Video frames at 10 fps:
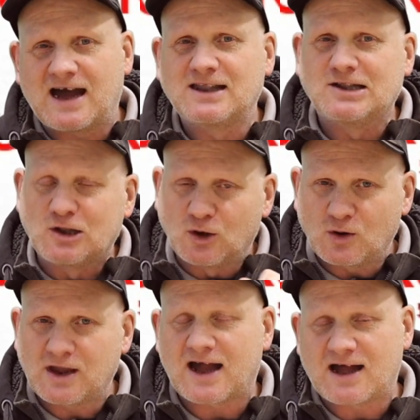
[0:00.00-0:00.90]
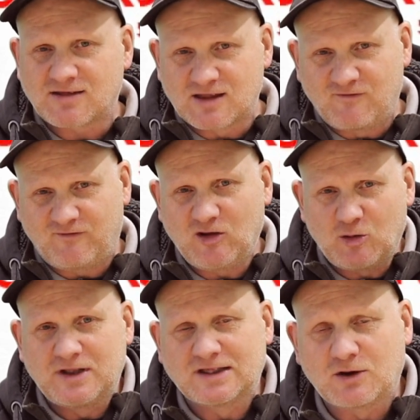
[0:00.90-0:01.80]
and look at the
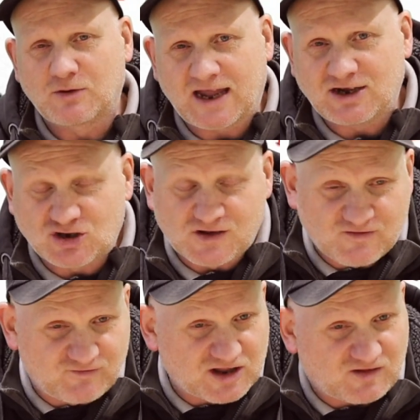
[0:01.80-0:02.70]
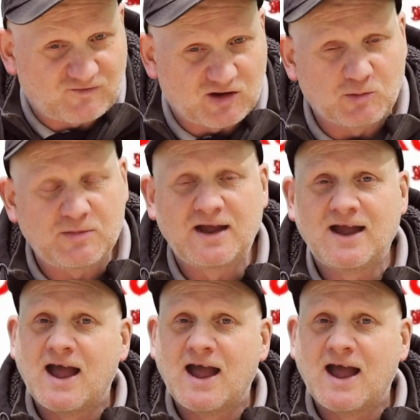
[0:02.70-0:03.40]
filming locations for this film